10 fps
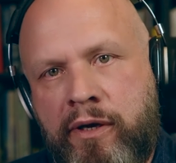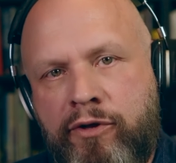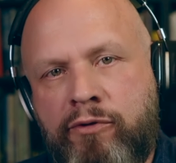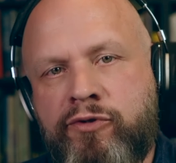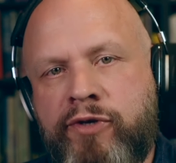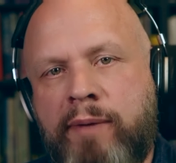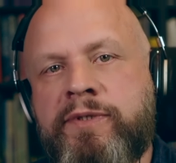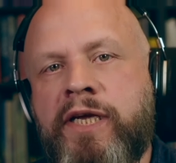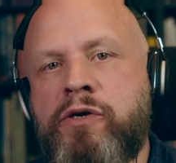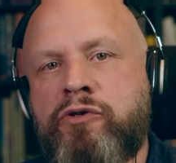Those
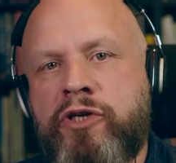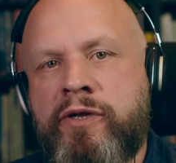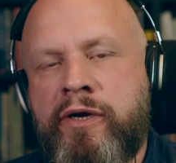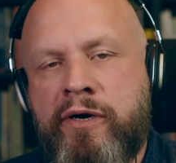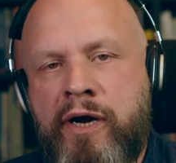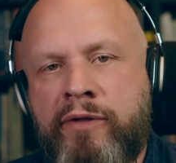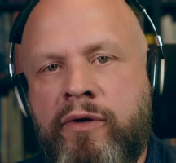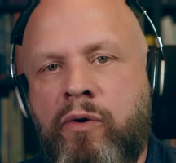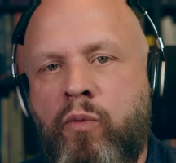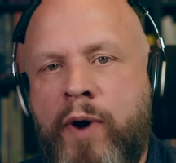scripts are usually
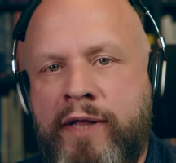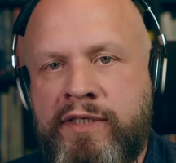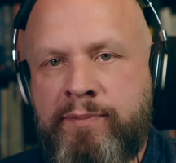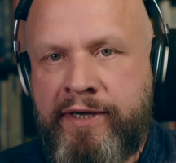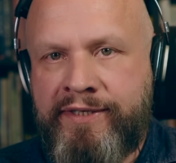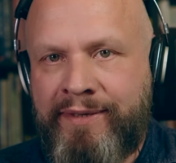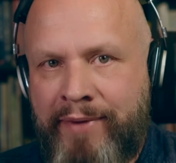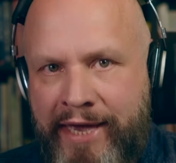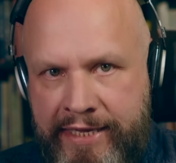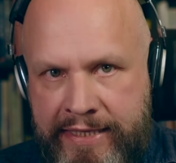run once per
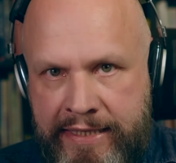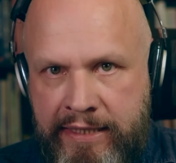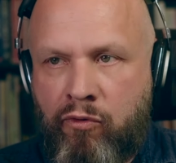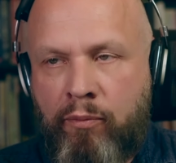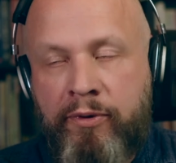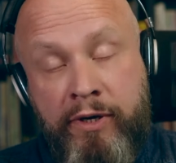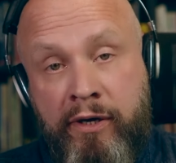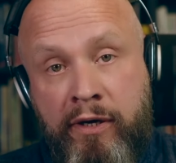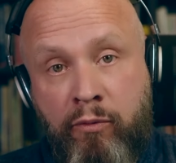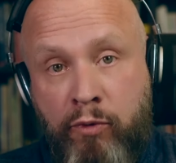domain or
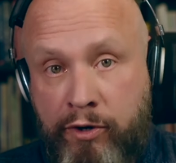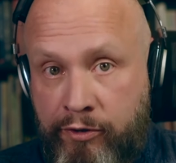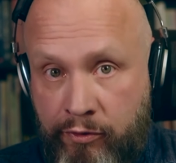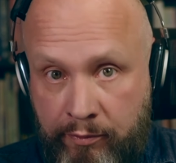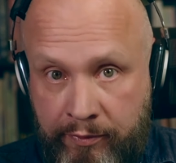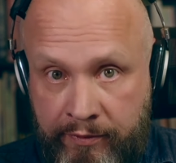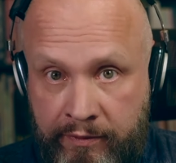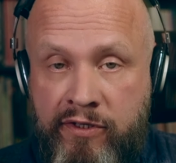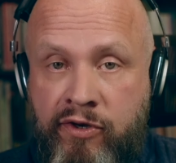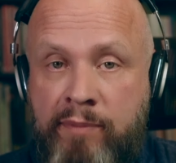per workgroup.
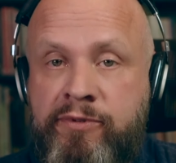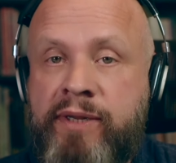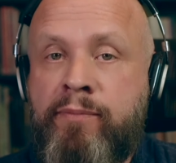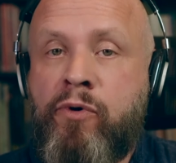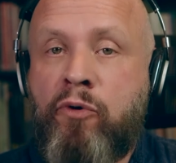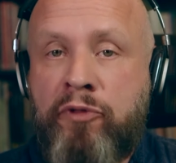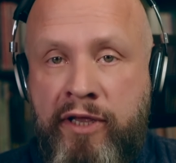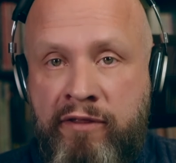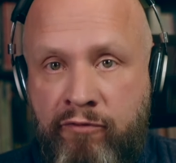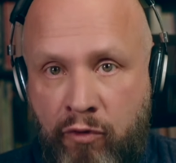The scripts
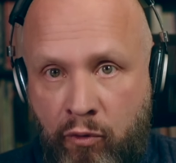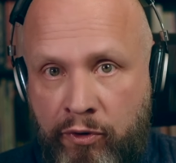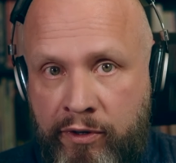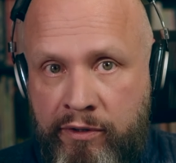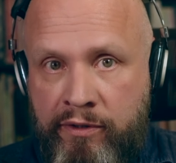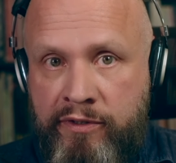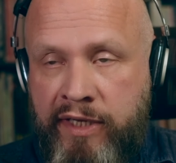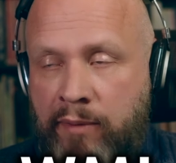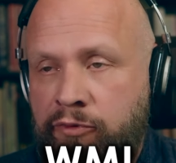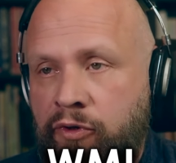remotely invoke
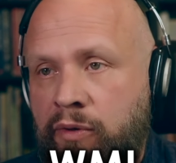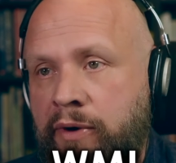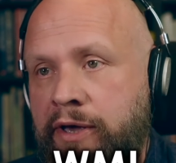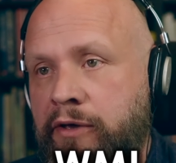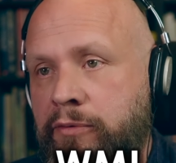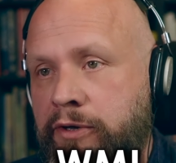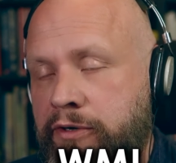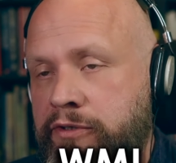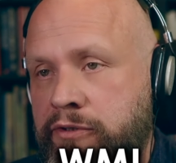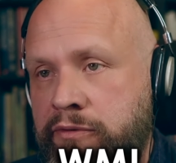WMI
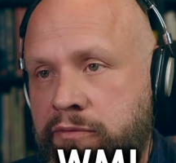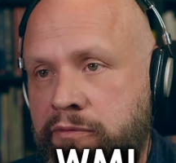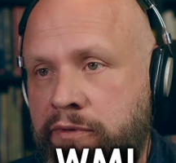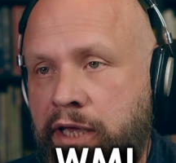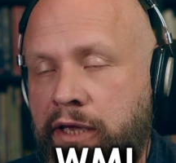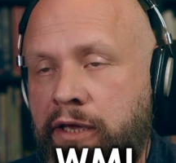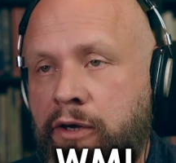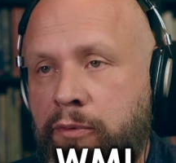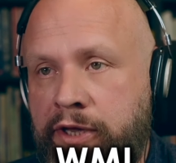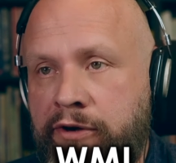queries. They
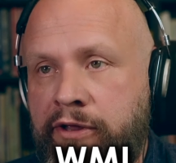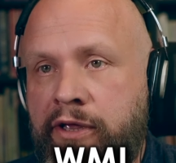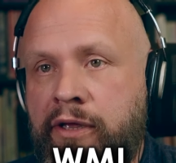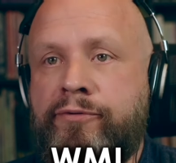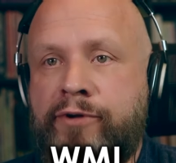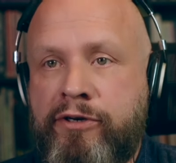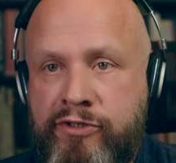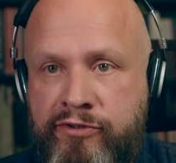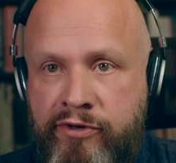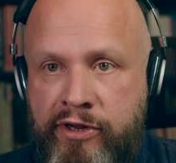query
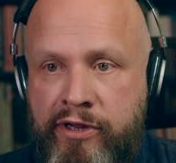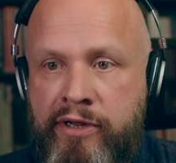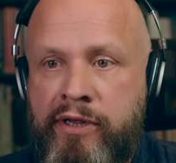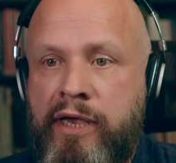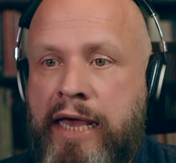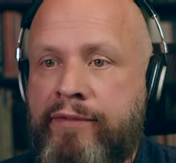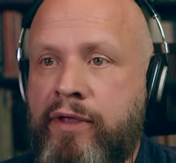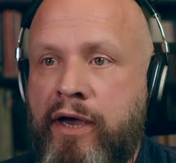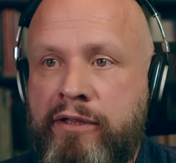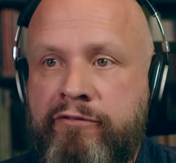registry and
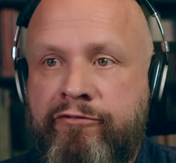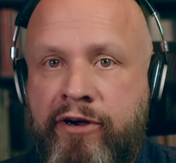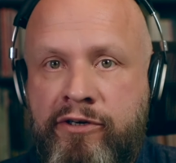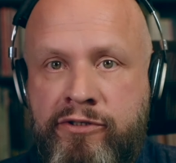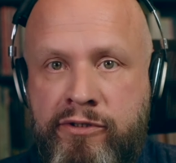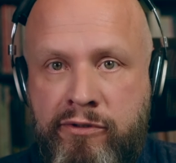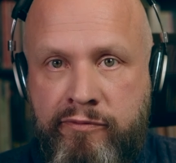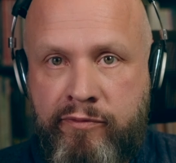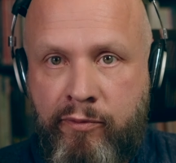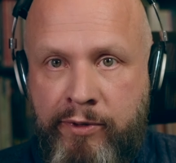other functions
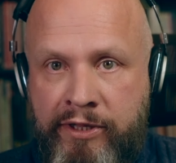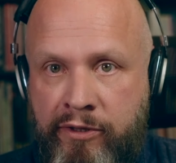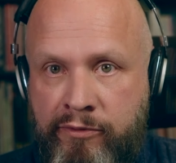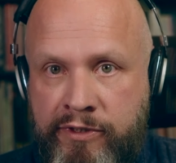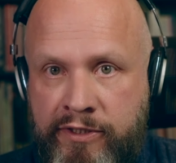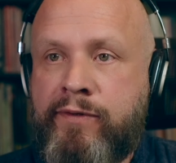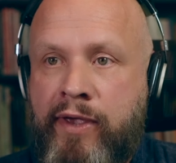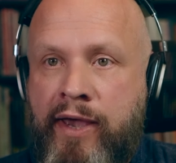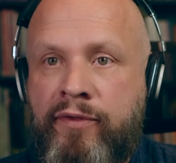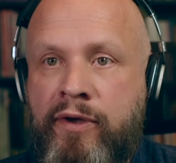of Windows to
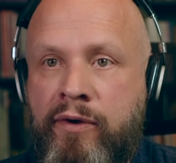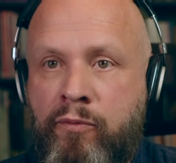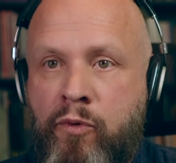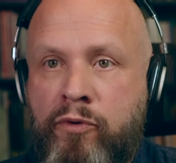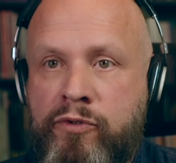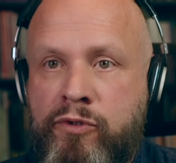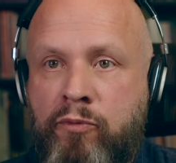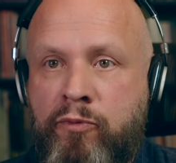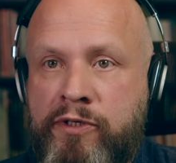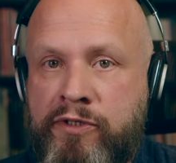gather what
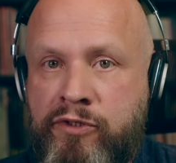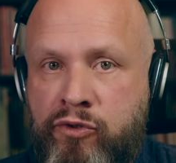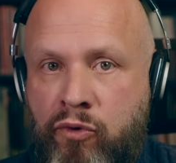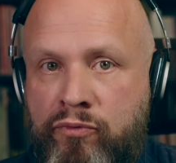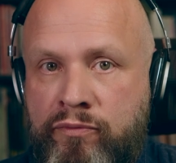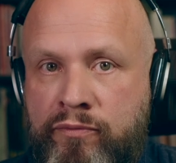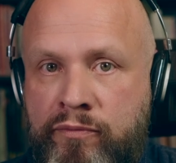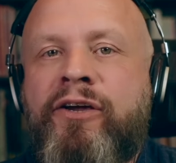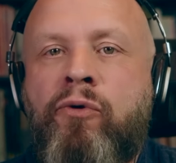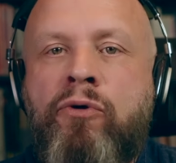software is installed.
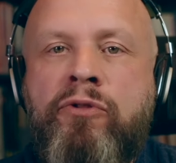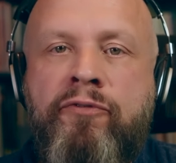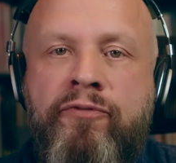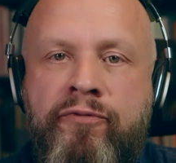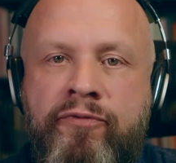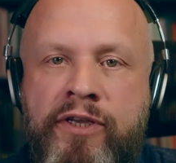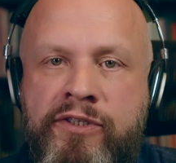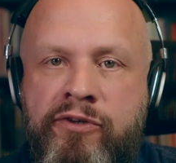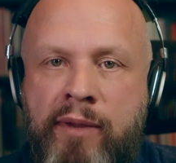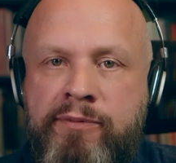The goal of
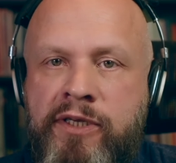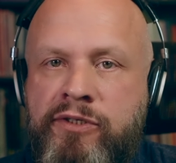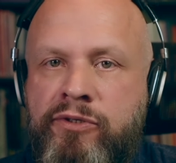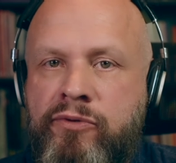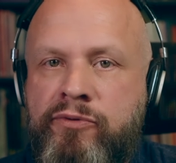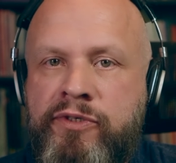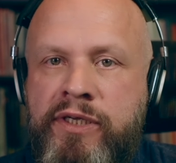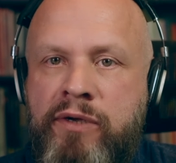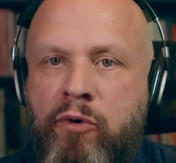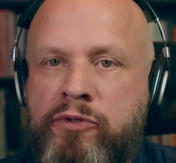these scripts is to
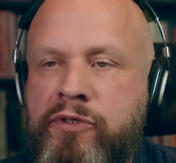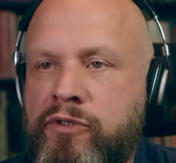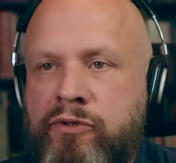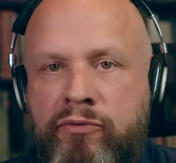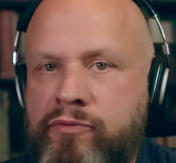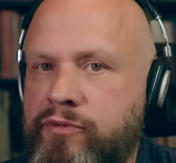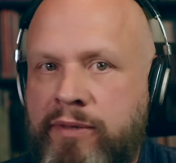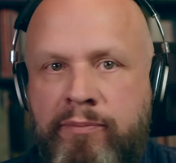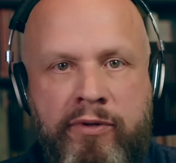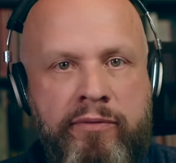see what's installed.
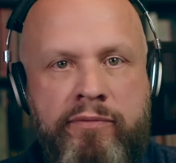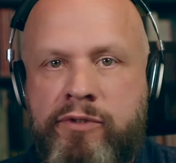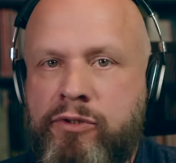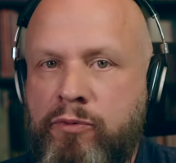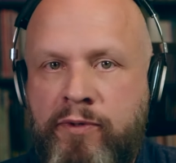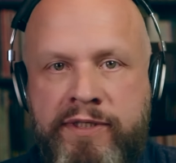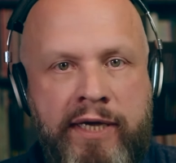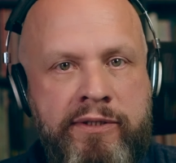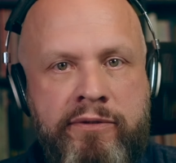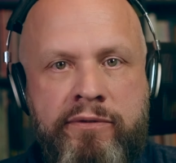Simple. Software
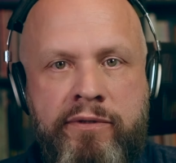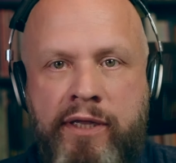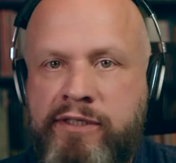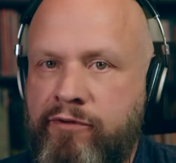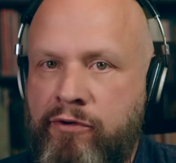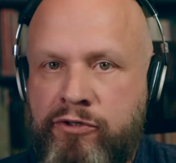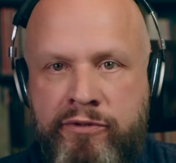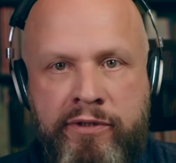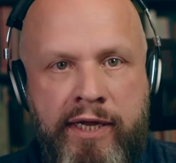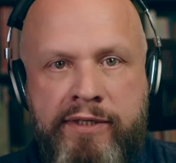title, its
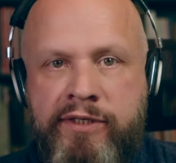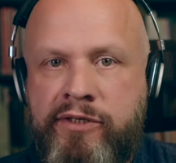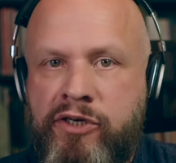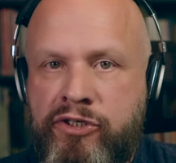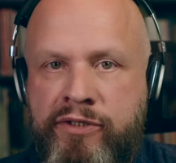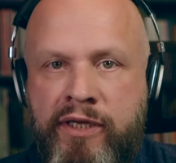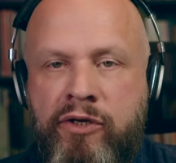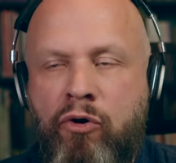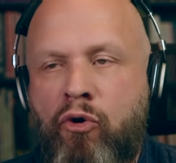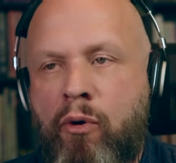version, its edition, and
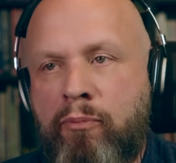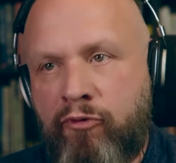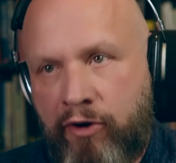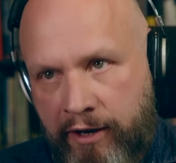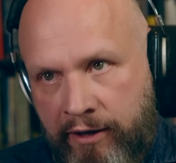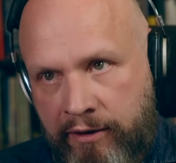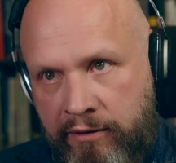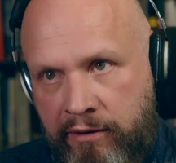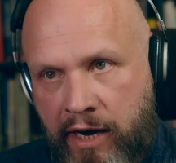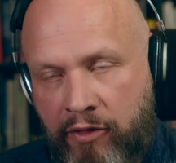hopefully,
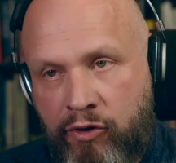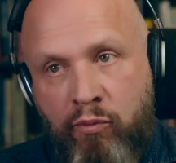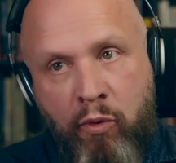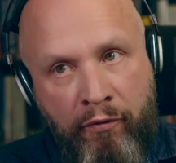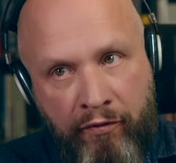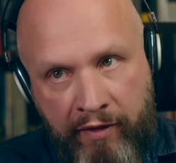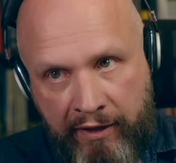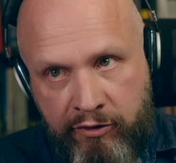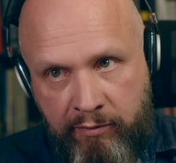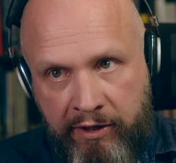and you want
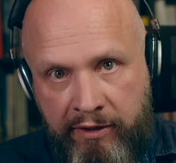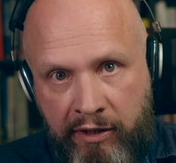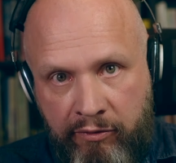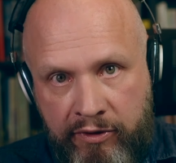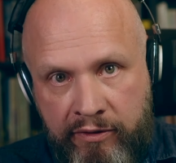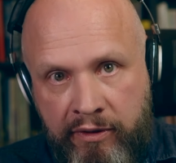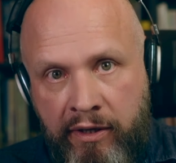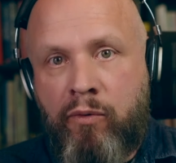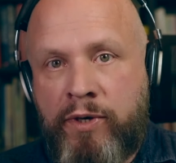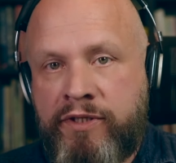that to be included,
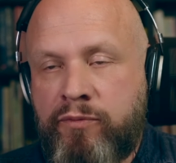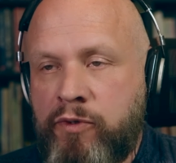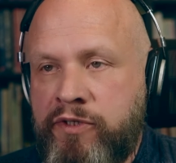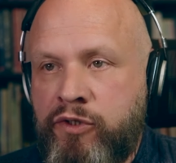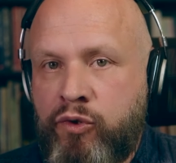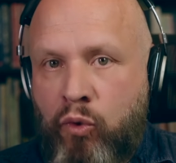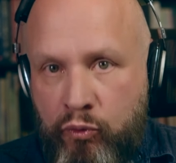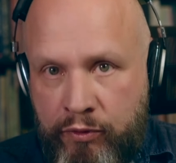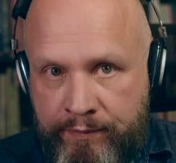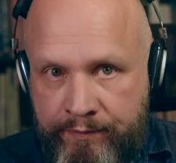when it was
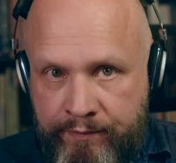installed.